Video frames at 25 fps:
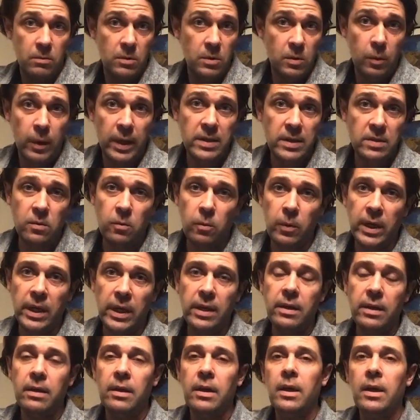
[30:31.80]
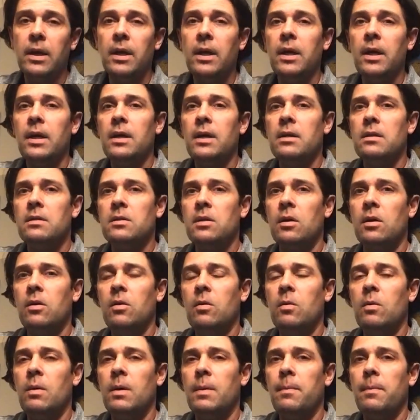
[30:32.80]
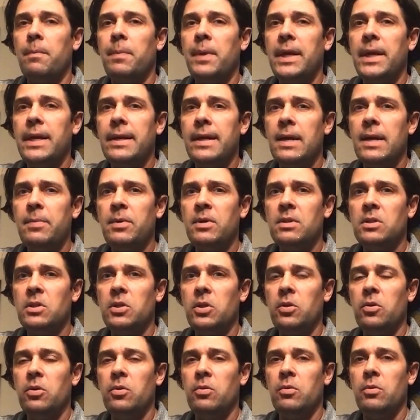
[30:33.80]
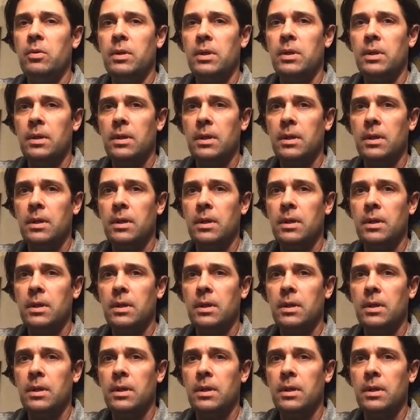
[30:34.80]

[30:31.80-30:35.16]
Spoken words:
twice a week. So being able to